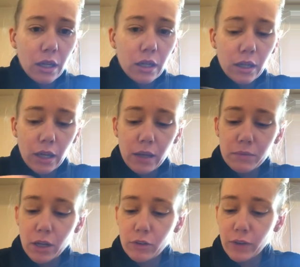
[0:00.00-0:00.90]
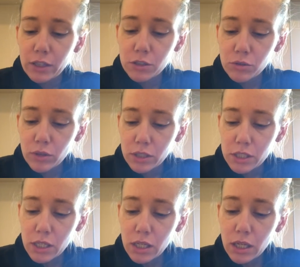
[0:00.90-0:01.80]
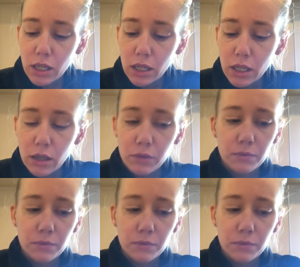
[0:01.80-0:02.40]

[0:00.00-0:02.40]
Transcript: Okay, now if I do the tea,